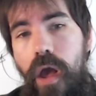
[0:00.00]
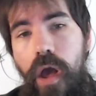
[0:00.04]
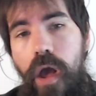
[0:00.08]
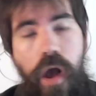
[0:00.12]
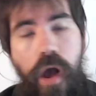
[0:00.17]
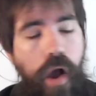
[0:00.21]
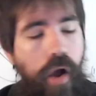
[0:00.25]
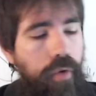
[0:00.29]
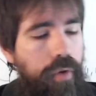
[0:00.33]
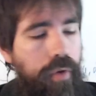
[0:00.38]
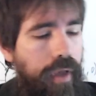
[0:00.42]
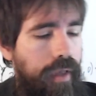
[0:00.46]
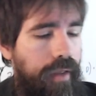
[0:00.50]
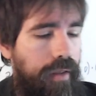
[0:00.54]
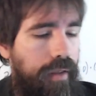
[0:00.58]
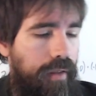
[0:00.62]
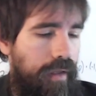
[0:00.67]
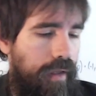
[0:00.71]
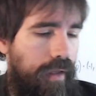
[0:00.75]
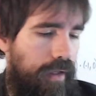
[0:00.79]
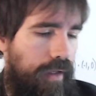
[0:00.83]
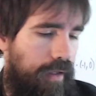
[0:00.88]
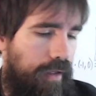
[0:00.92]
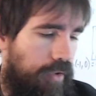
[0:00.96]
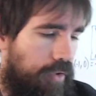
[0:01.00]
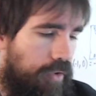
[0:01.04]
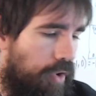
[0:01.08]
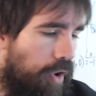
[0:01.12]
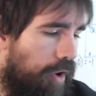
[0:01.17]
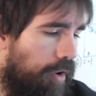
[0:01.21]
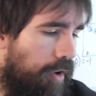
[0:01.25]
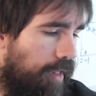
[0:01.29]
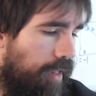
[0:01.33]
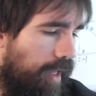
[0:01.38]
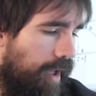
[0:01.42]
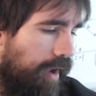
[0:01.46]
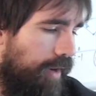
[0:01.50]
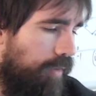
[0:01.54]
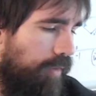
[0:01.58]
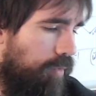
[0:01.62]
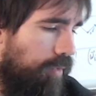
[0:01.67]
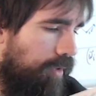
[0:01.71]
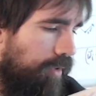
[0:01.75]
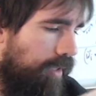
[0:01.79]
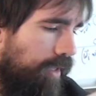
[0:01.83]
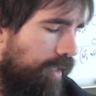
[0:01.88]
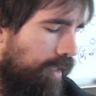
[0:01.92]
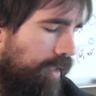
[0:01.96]
Okay, Carl, I
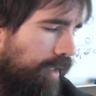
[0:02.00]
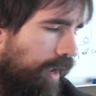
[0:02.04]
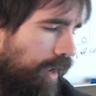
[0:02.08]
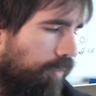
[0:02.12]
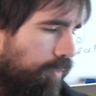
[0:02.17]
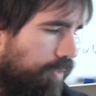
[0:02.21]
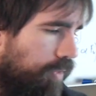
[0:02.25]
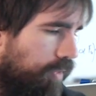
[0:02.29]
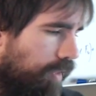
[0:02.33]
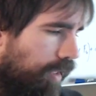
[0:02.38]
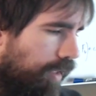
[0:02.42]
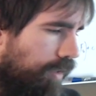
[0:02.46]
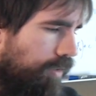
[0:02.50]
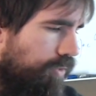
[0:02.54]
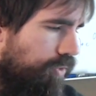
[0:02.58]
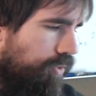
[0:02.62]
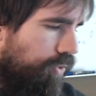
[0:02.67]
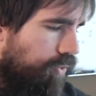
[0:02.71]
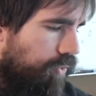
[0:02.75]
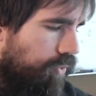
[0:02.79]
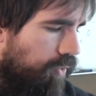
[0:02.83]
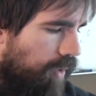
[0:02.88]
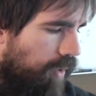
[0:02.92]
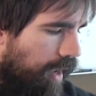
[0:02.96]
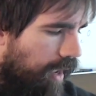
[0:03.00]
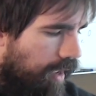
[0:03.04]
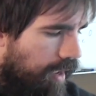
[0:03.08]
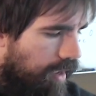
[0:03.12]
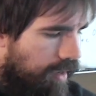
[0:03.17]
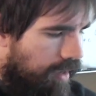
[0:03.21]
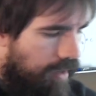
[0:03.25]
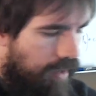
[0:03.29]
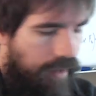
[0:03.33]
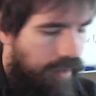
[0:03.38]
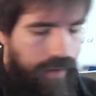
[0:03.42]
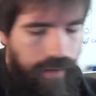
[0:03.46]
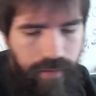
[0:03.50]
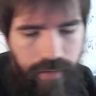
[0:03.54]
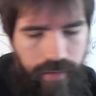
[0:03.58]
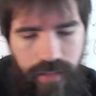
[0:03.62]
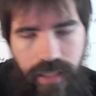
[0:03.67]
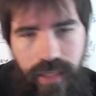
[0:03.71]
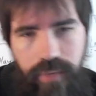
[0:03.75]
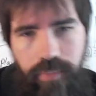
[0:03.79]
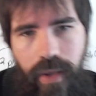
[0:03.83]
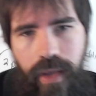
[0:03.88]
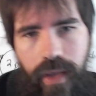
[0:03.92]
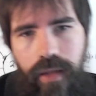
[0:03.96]
will send you a
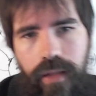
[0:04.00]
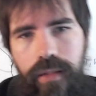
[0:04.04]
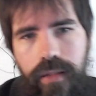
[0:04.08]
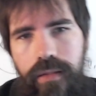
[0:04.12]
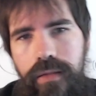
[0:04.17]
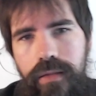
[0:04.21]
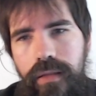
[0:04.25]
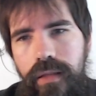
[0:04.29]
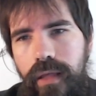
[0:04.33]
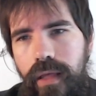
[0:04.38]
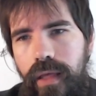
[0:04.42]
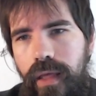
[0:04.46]
email,